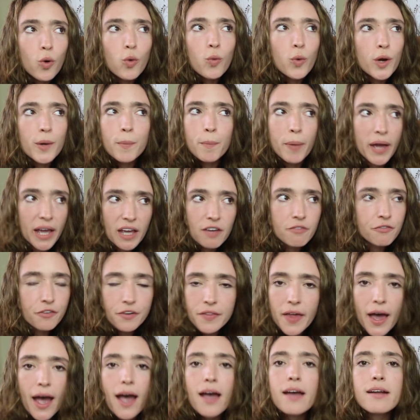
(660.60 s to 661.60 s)
who would pay
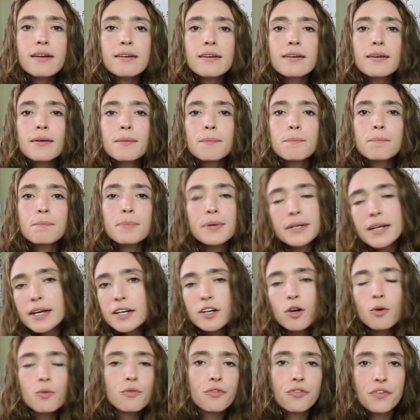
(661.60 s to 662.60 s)
for that. But
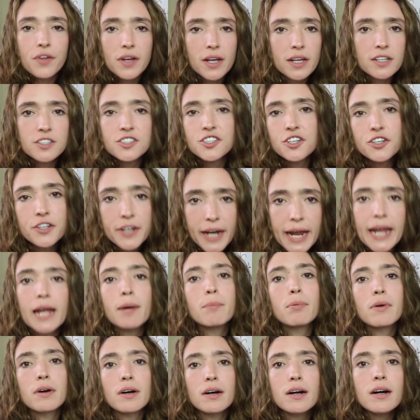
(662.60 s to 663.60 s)
I don't think it's your
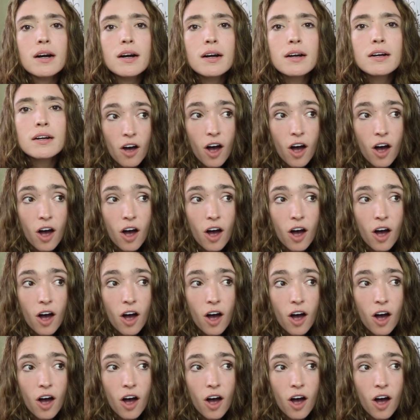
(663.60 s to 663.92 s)
neighbor.